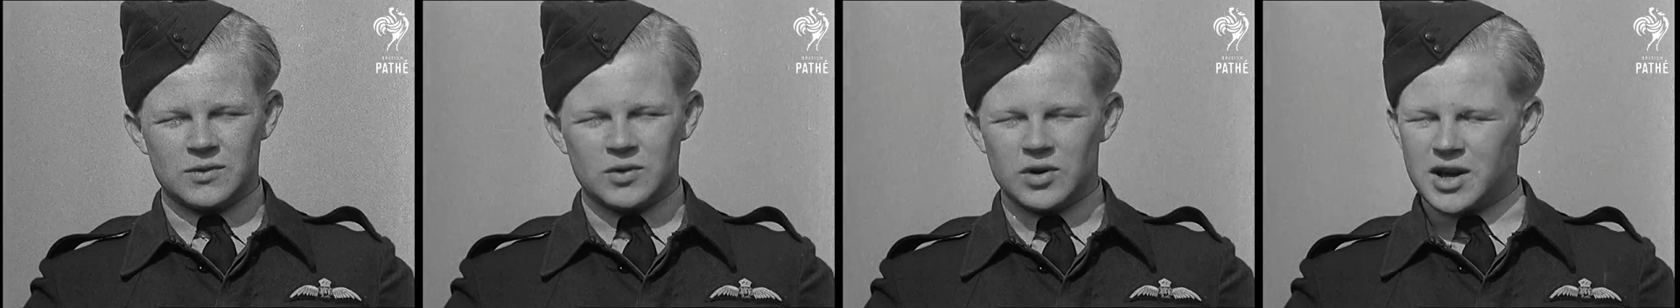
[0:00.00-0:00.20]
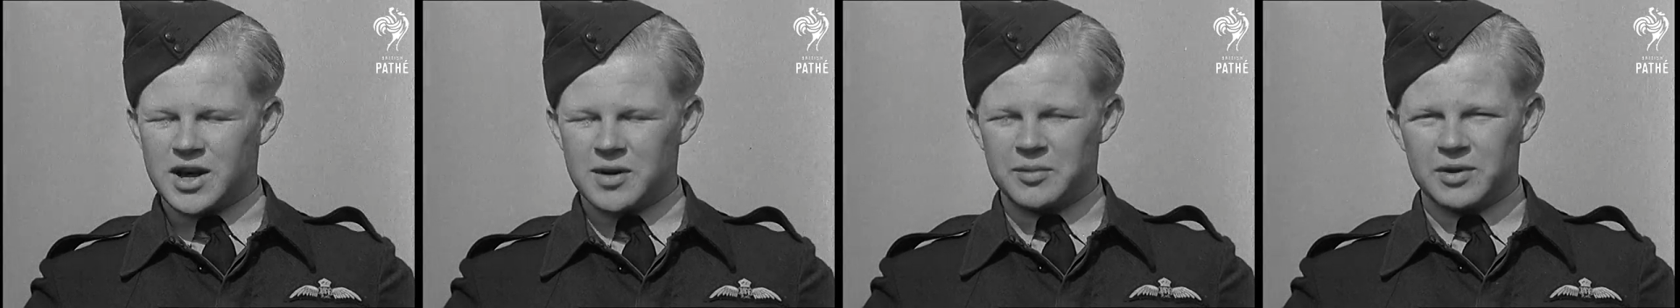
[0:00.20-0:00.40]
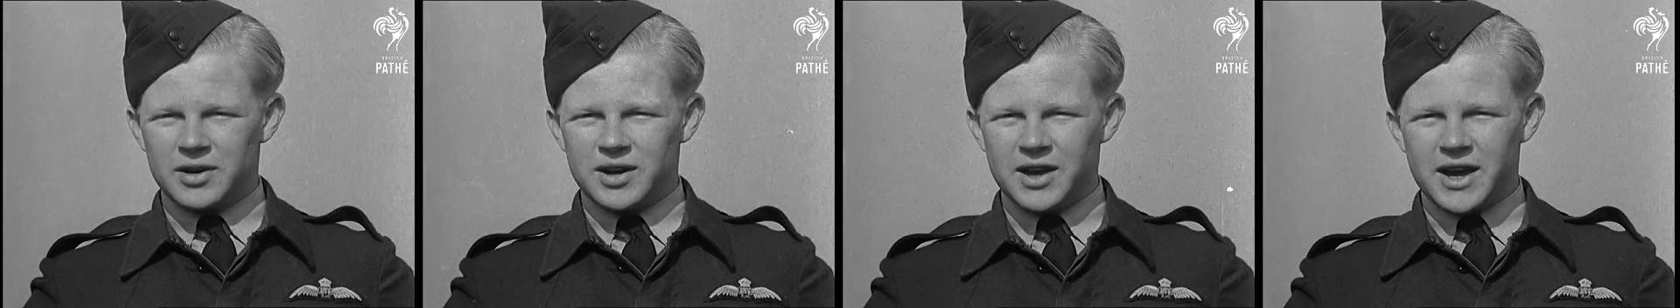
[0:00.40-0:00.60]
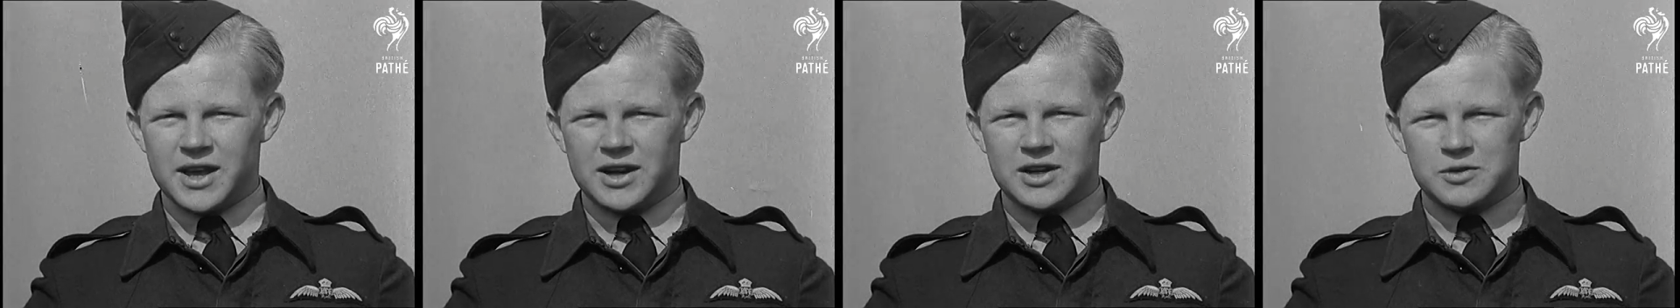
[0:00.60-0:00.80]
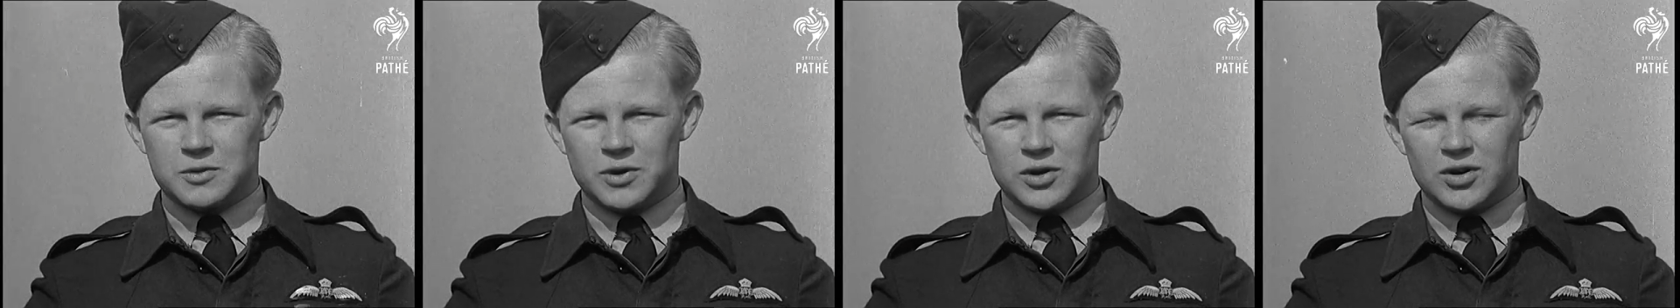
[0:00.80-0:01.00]
Well, I'm glad,
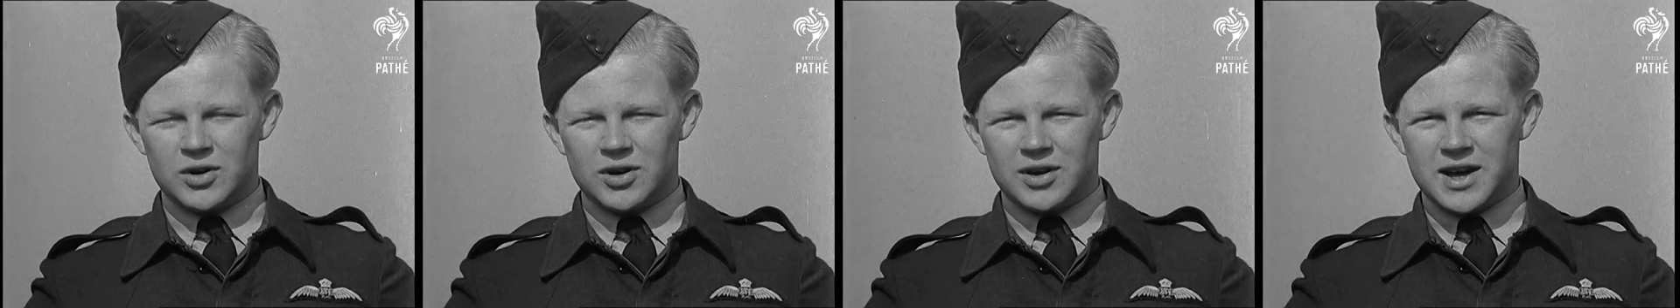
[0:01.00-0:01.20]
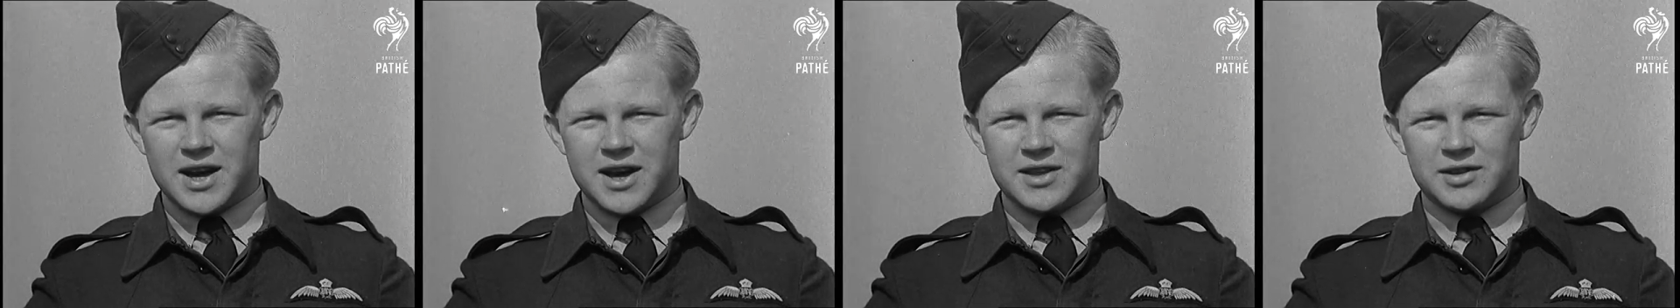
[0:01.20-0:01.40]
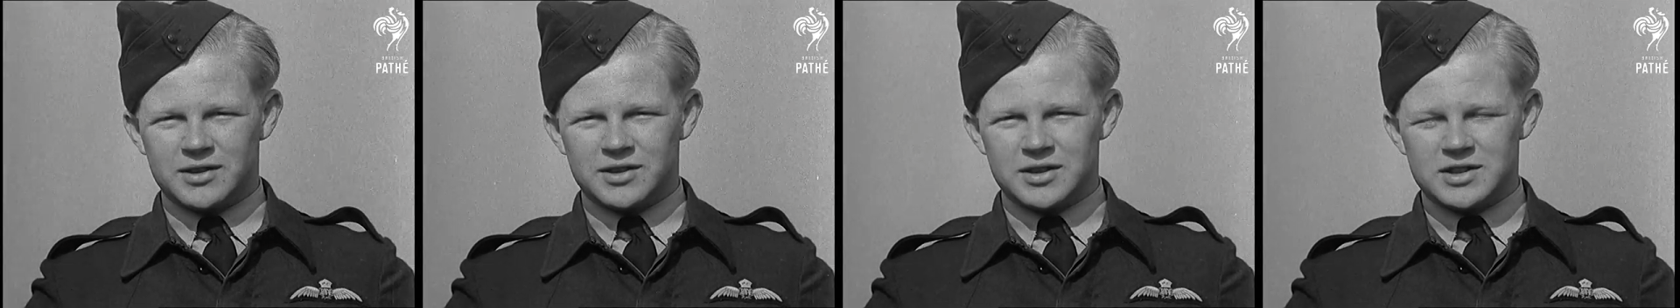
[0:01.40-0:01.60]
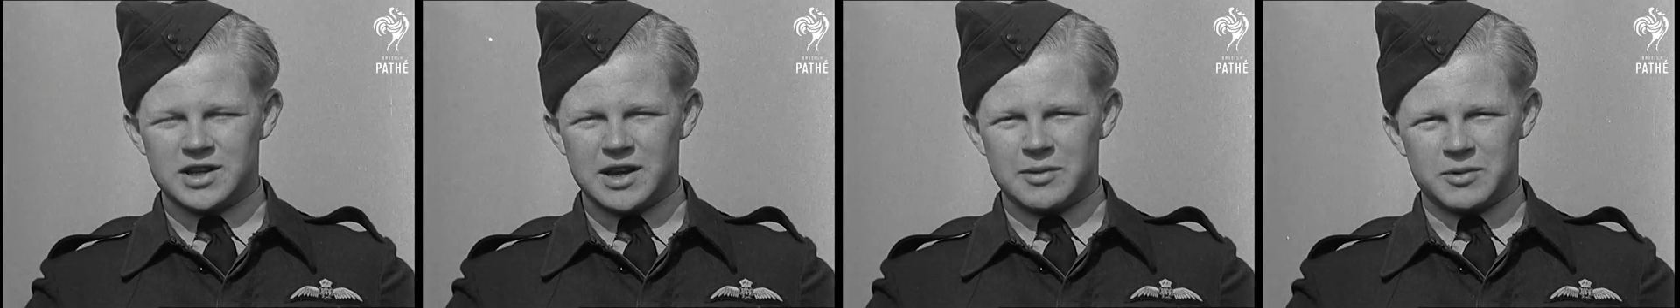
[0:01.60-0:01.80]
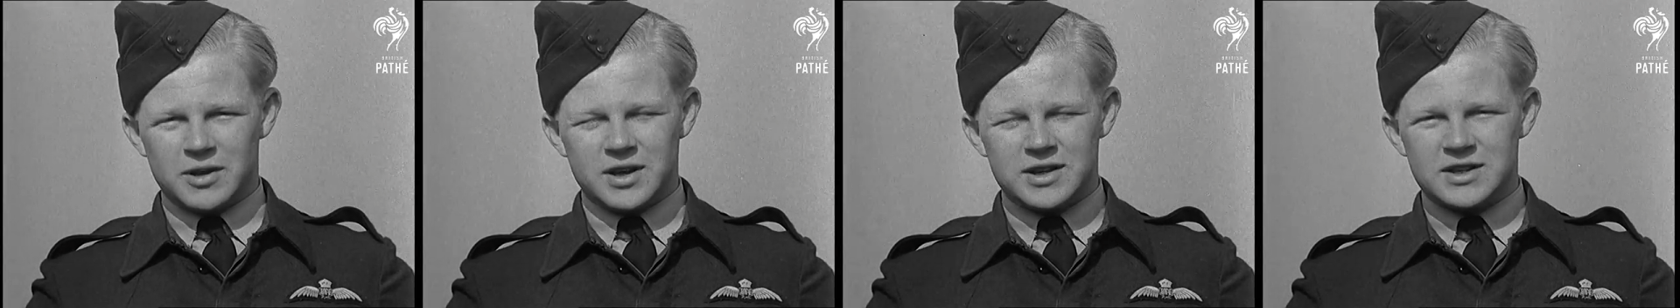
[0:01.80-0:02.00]
as we all are, that the
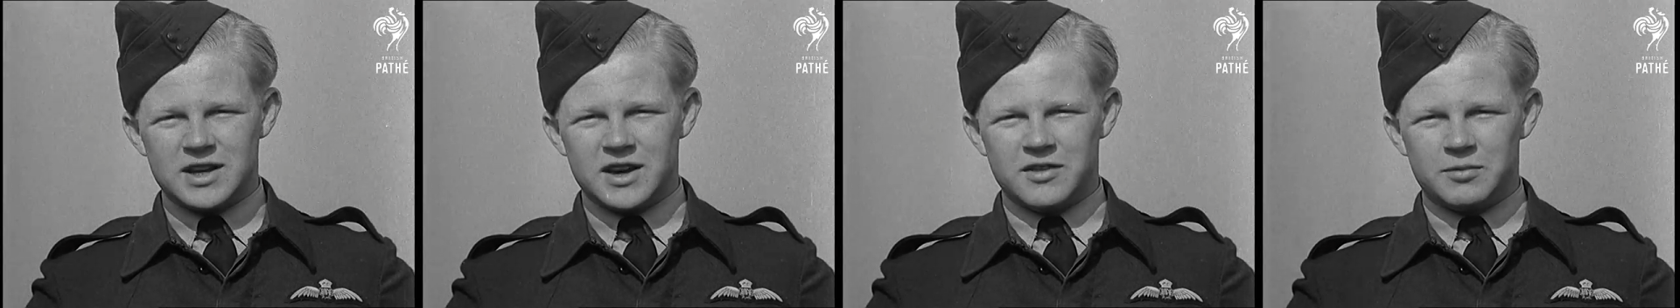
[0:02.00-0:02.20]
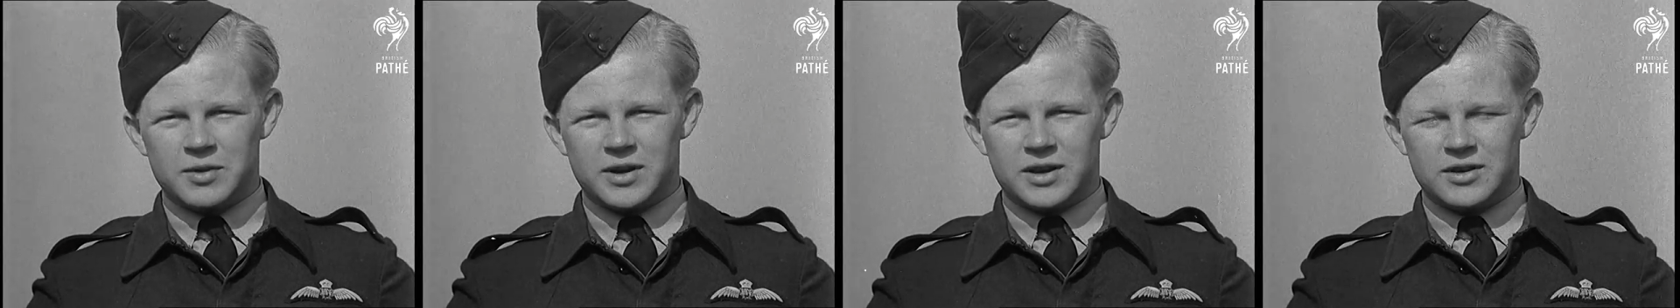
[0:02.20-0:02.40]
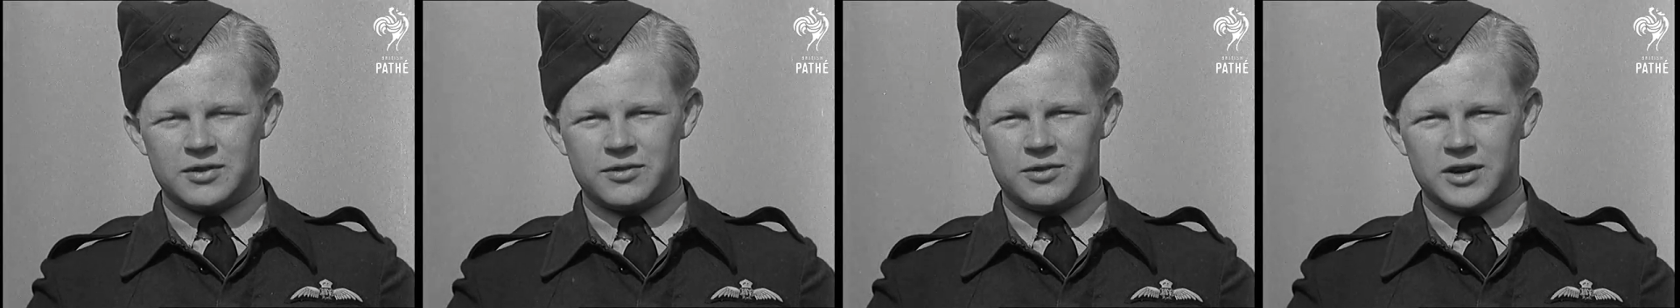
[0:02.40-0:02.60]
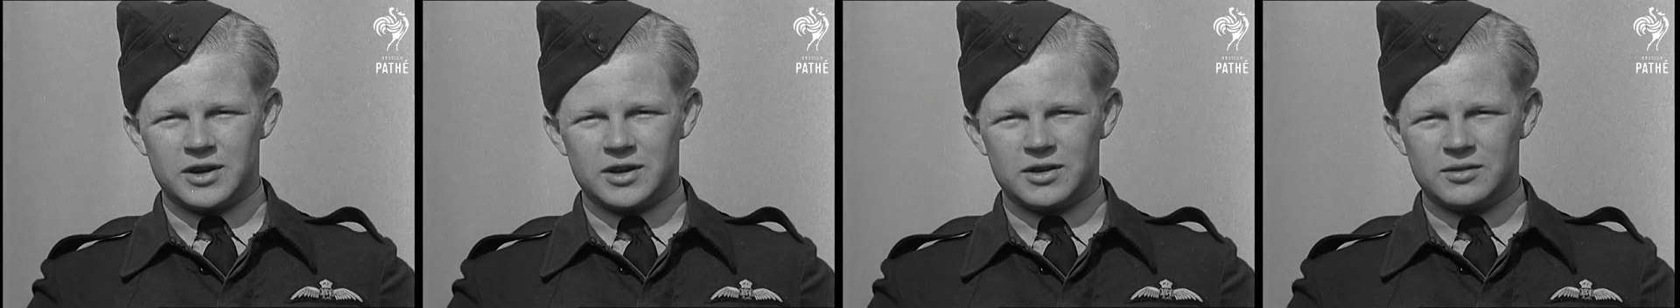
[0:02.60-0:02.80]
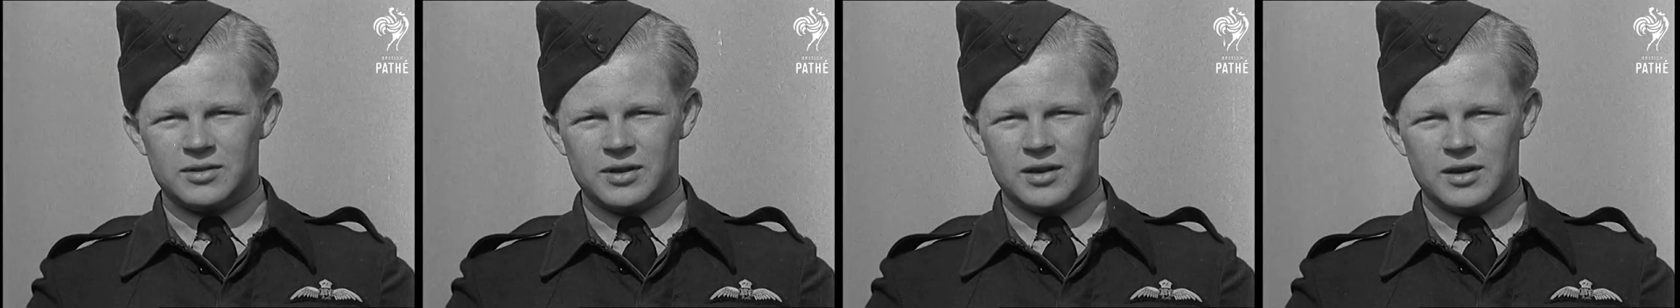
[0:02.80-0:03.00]
Japanese have been
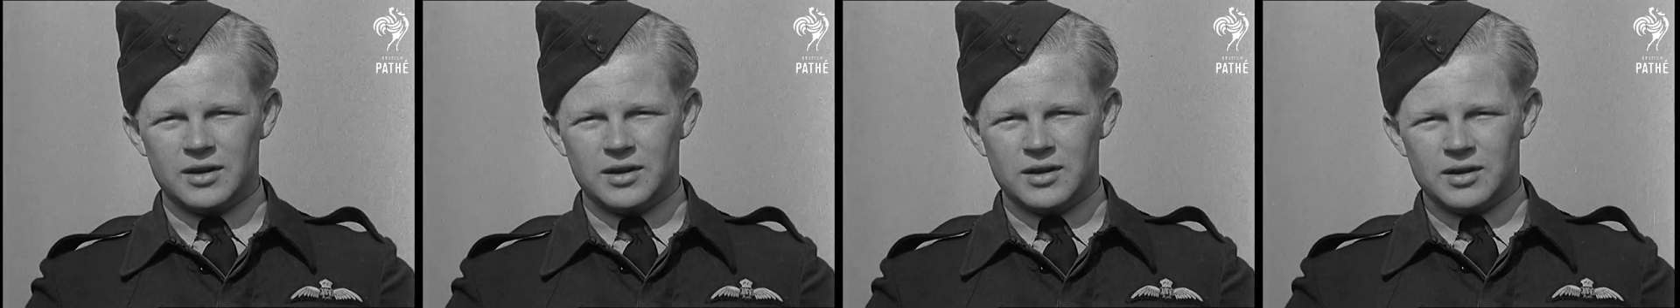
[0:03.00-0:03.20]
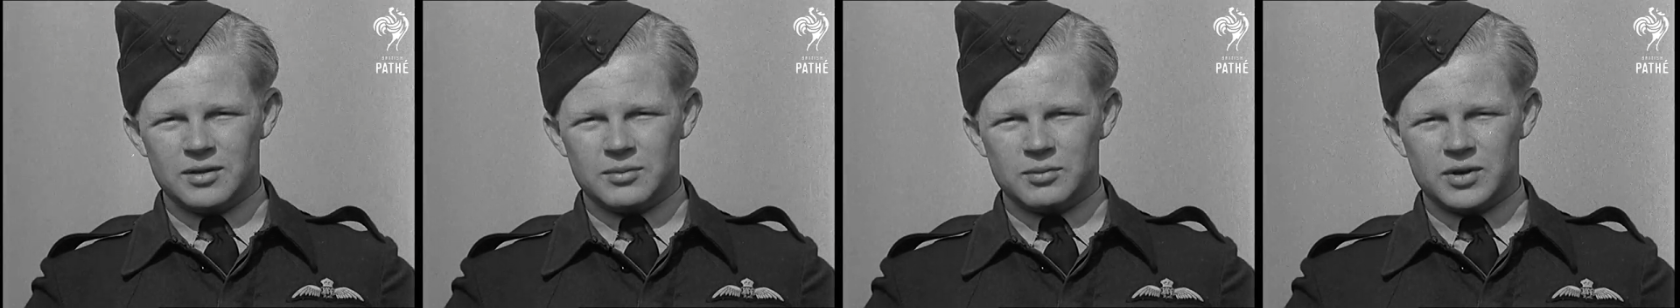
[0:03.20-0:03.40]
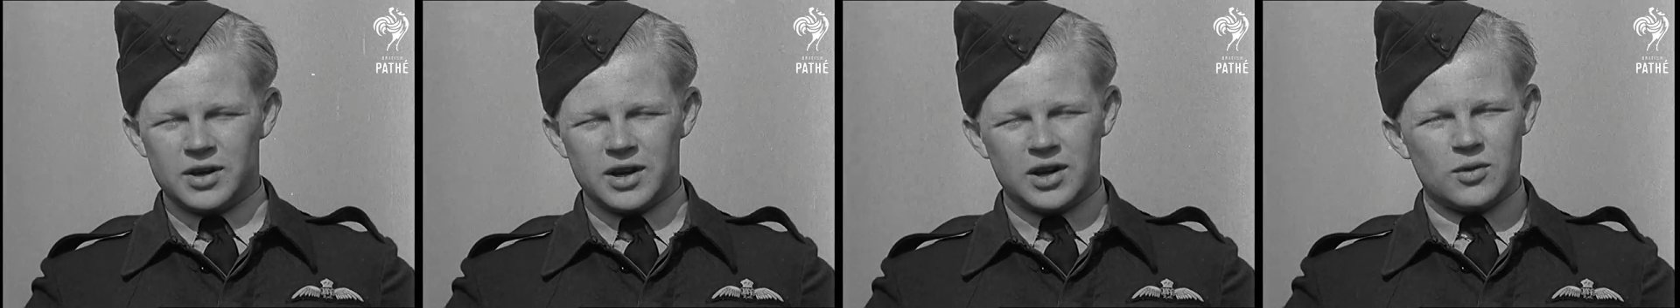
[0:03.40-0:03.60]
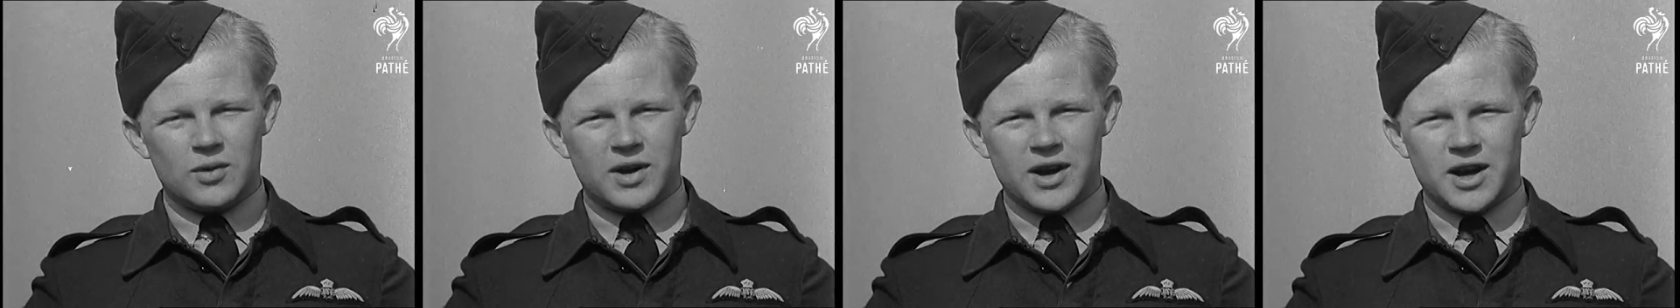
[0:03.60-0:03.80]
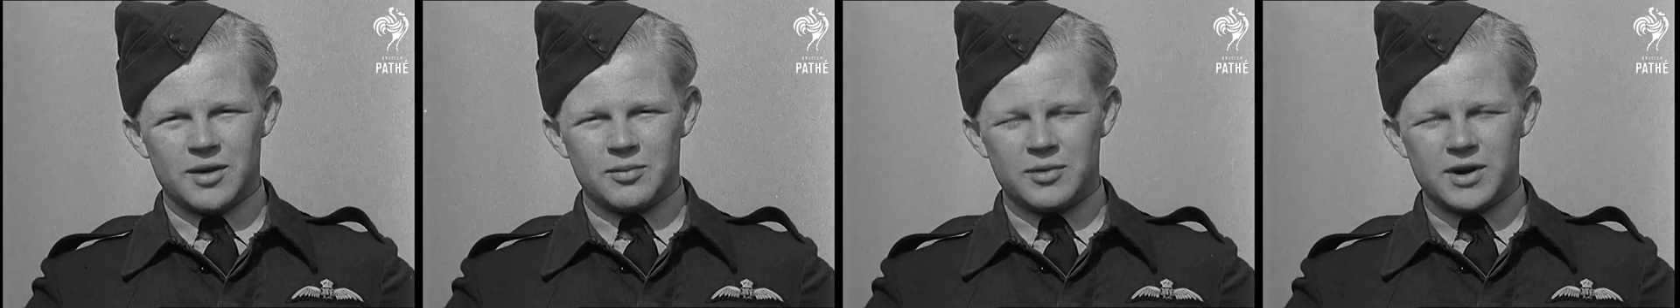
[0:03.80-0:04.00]
defeated. But in a way, I'm